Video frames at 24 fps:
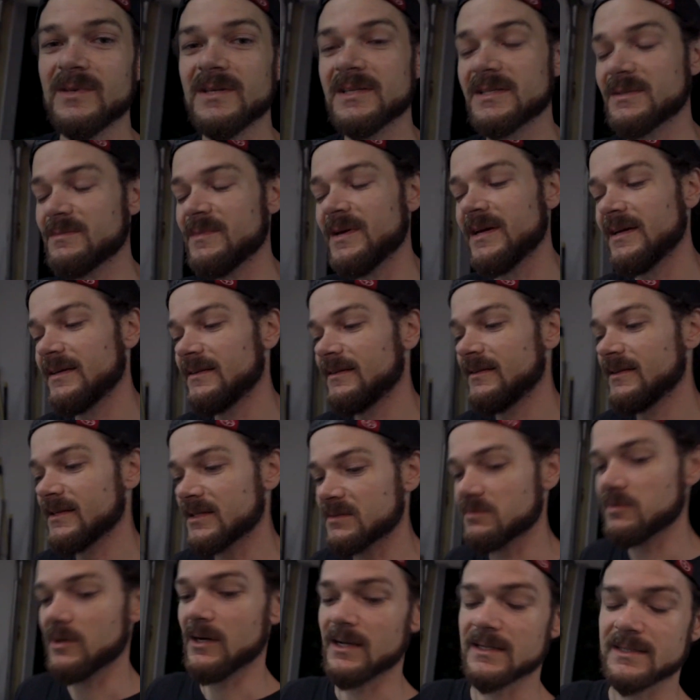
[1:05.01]
He's made
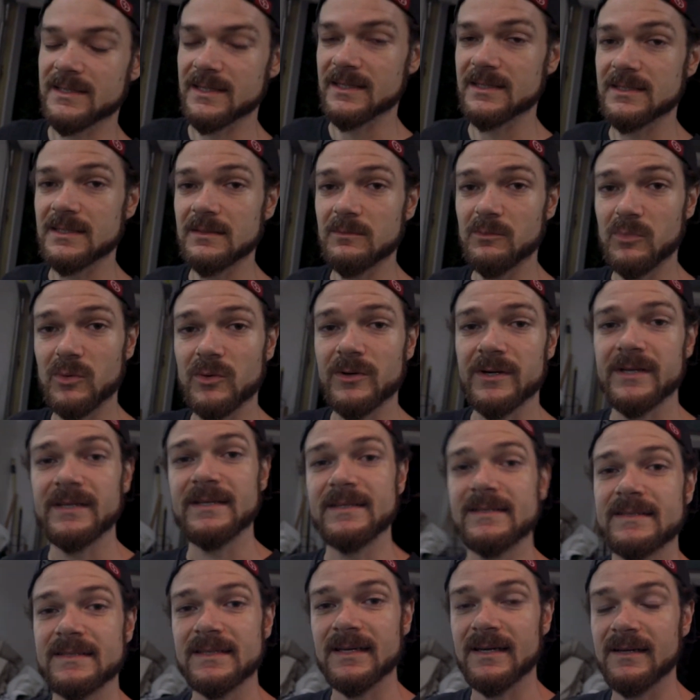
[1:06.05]
this process a
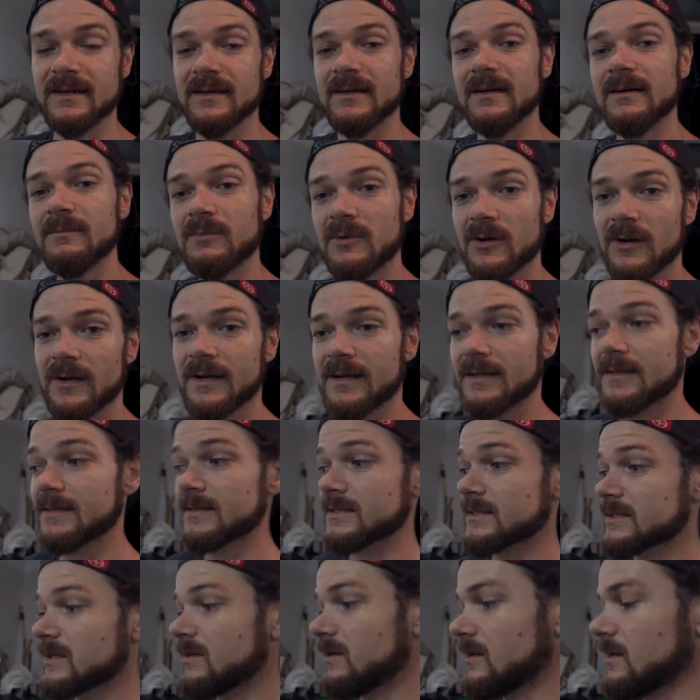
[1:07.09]
breeze, kind of upgrading
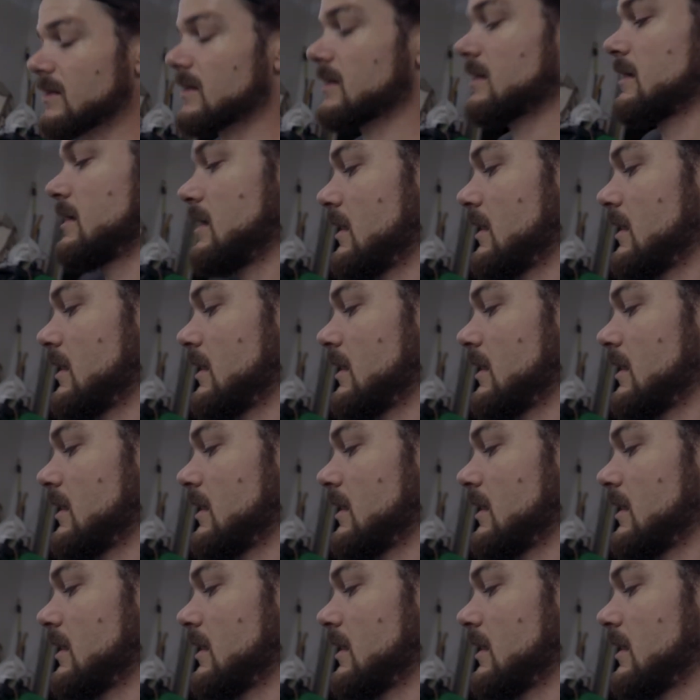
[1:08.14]
this car.